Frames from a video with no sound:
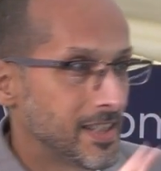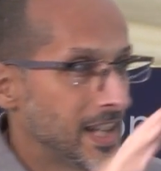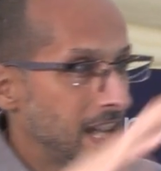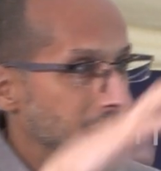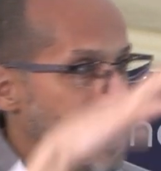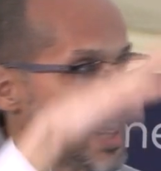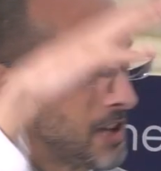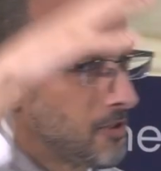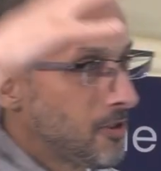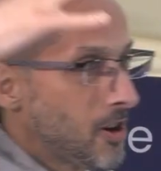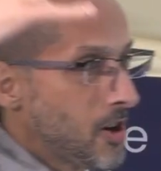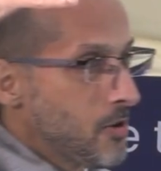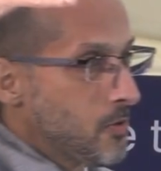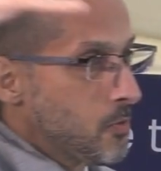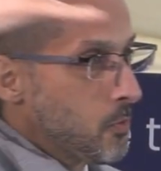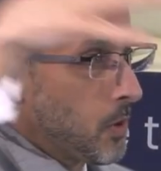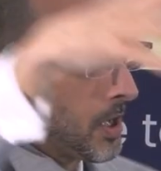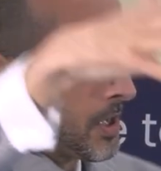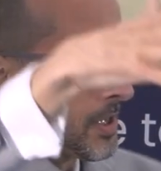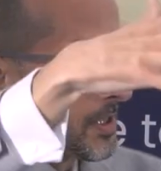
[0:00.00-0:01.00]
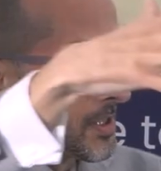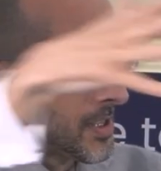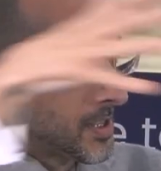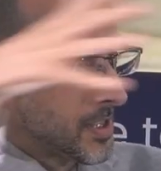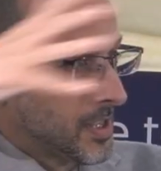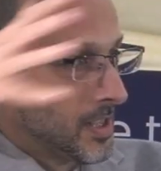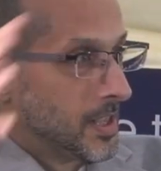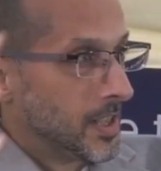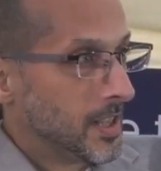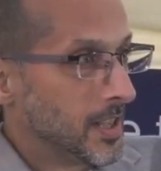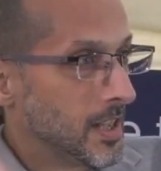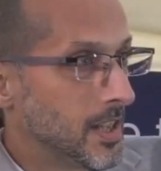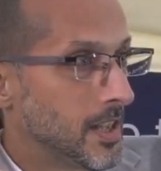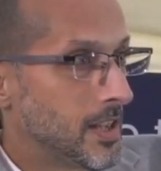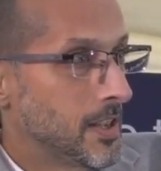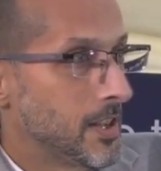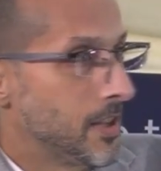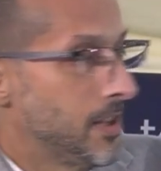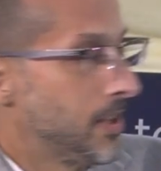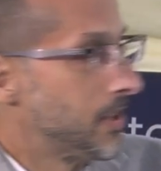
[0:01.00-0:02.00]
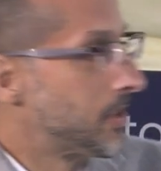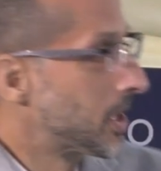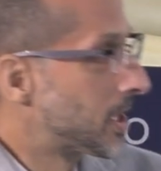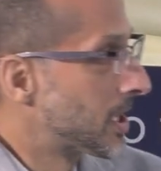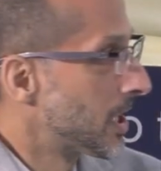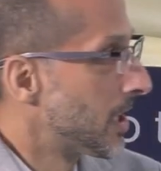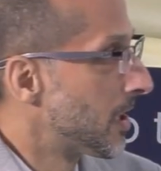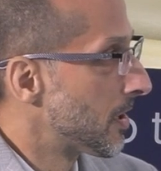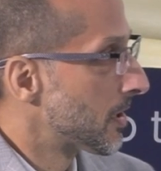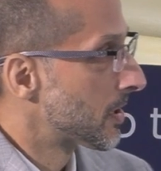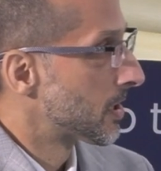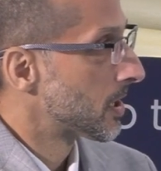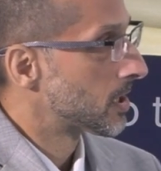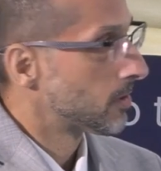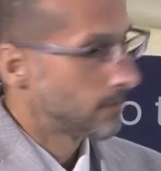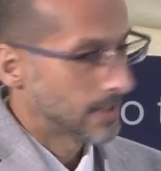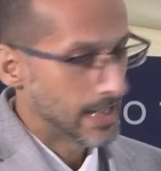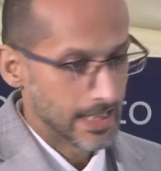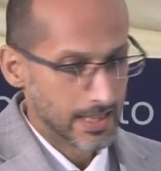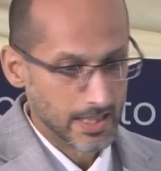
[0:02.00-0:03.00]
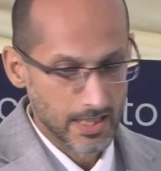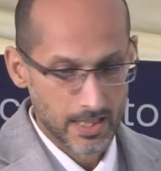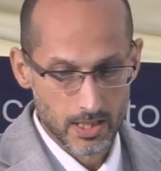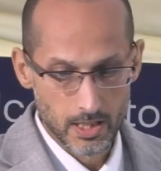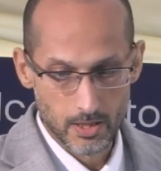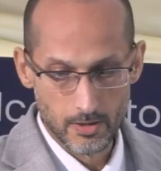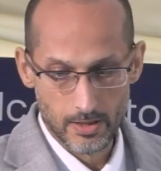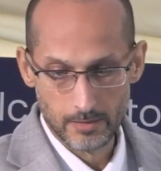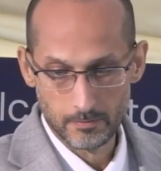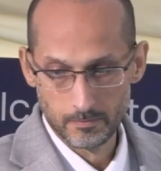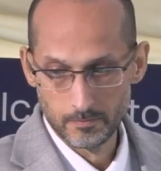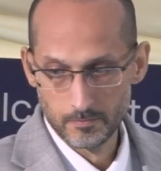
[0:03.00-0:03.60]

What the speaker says: and their own words that are related to it.